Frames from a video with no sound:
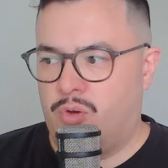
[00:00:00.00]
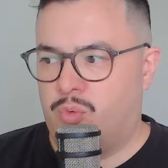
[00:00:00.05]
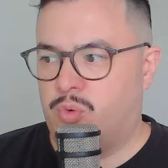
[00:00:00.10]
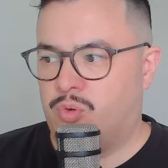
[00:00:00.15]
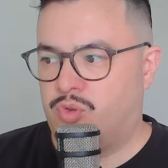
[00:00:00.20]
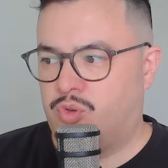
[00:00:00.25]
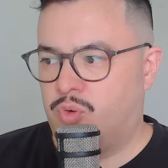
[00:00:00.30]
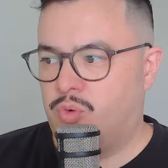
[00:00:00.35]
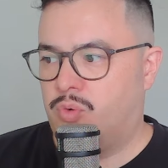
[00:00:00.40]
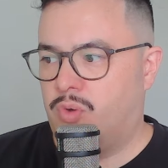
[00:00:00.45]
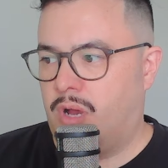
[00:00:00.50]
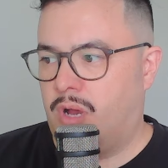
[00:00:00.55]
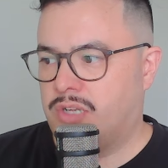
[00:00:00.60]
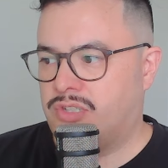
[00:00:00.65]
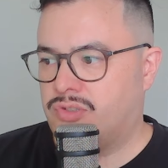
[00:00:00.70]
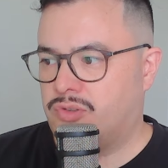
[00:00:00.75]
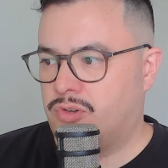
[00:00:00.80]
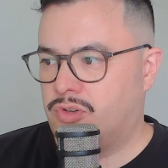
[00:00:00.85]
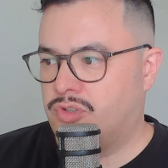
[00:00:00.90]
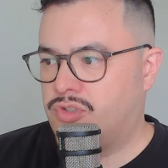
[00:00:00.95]
will do a
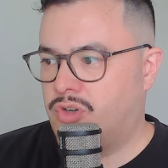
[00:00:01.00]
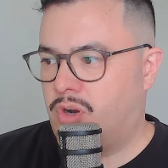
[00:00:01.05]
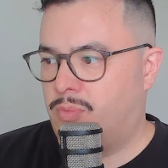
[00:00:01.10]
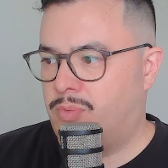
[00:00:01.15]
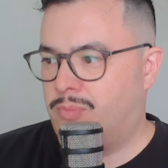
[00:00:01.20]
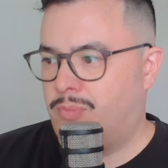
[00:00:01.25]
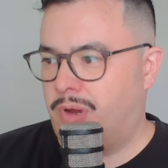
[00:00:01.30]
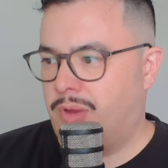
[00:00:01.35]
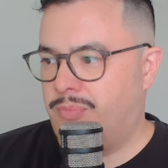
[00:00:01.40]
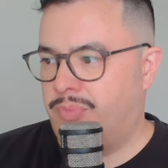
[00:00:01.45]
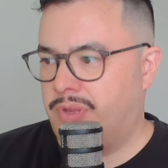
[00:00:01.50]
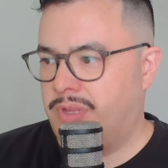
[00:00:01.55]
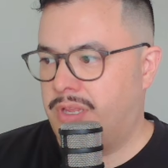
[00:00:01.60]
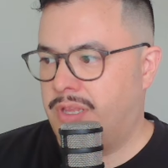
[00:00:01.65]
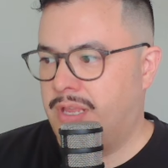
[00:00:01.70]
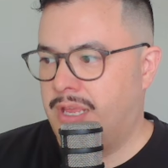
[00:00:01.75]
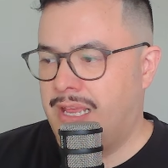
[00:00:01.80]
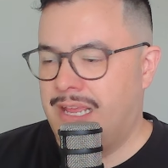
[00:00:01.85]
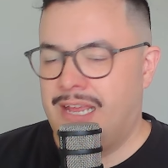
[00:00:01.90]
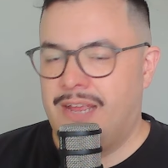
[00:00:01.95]
solid job, in my opinion.